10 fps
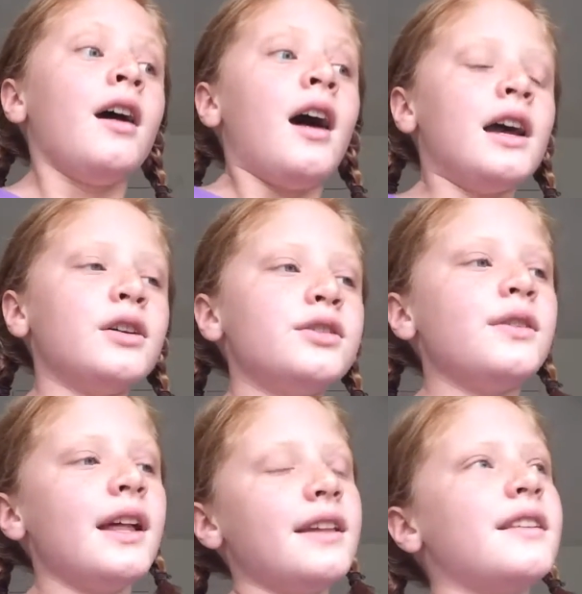I also
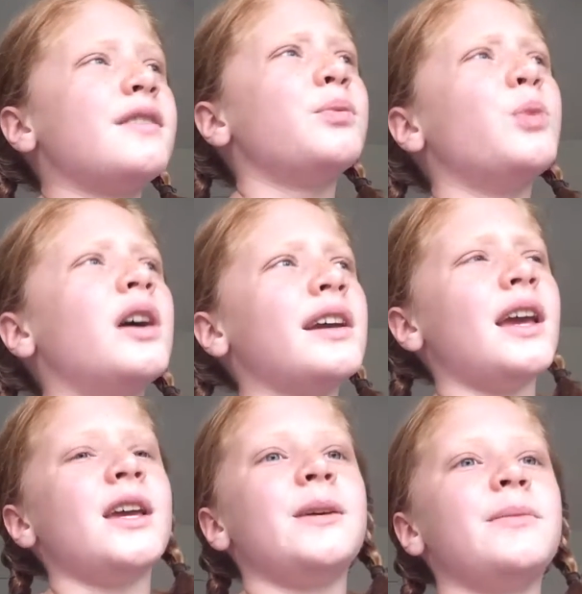like this one
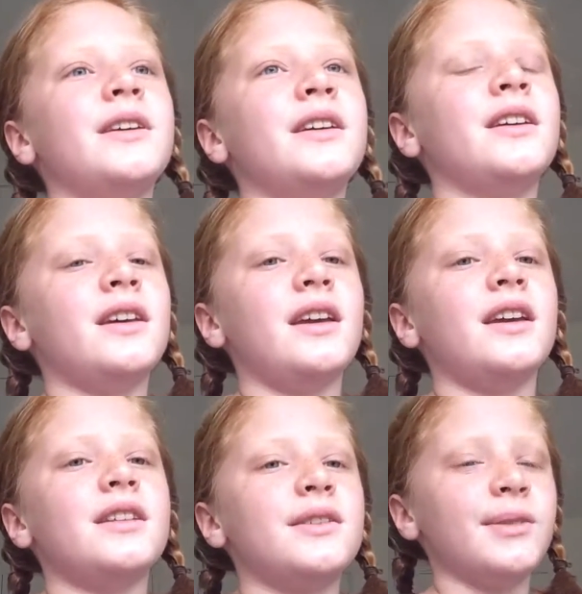game.
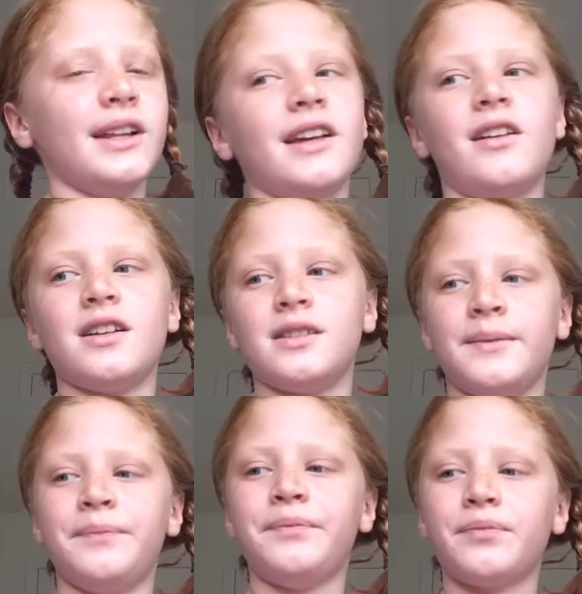It's really
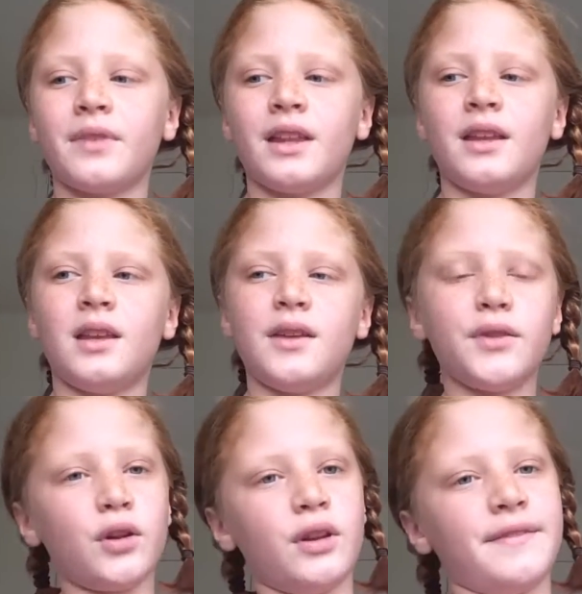awesome. Even though
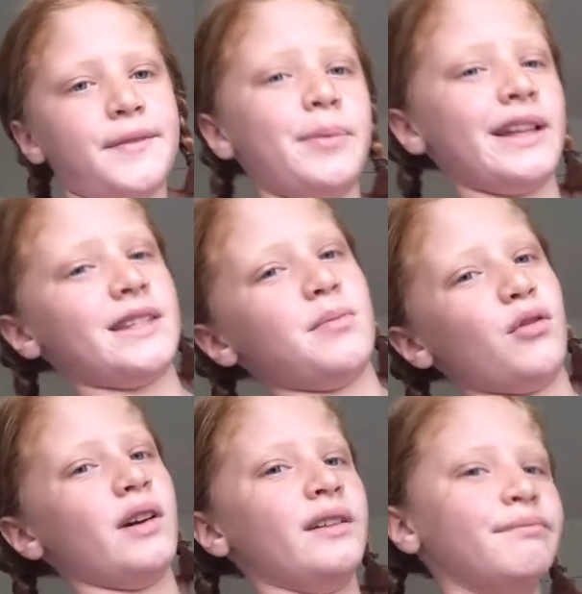you have to play as a
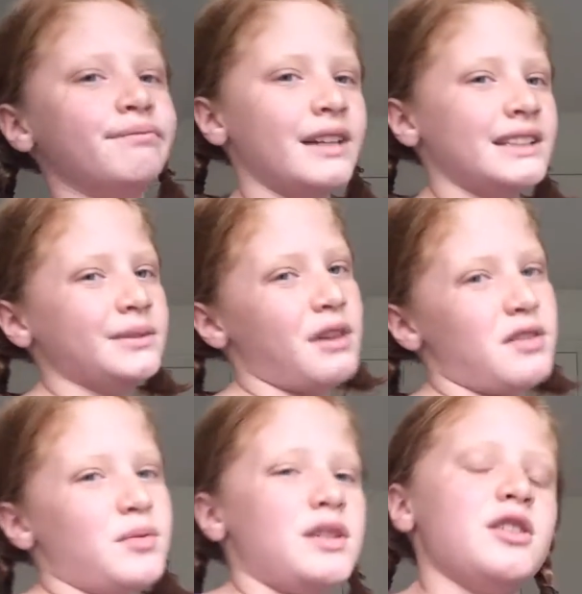boy, my sometimes
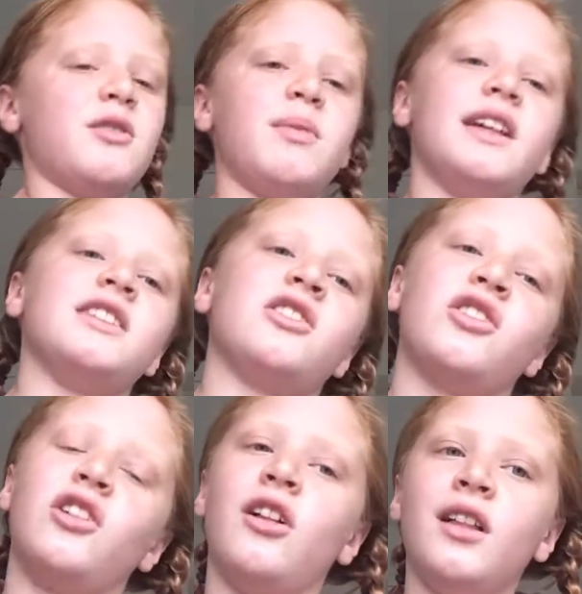but you can play as a
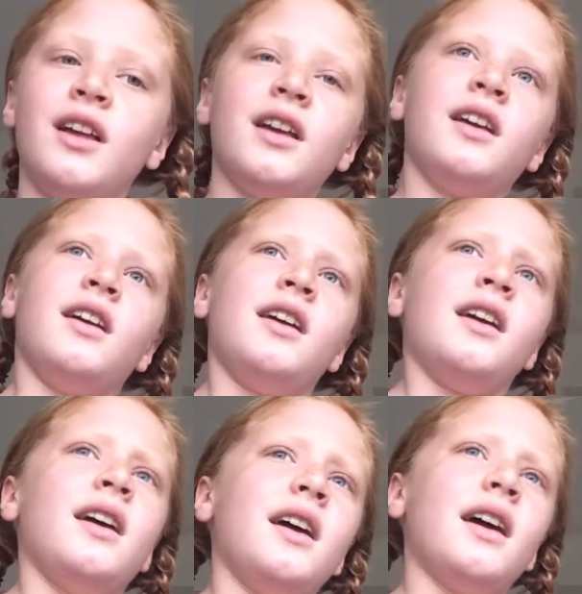girl.
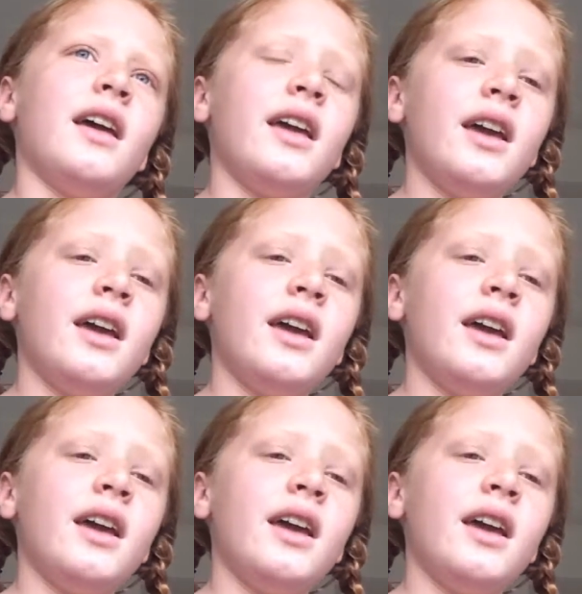And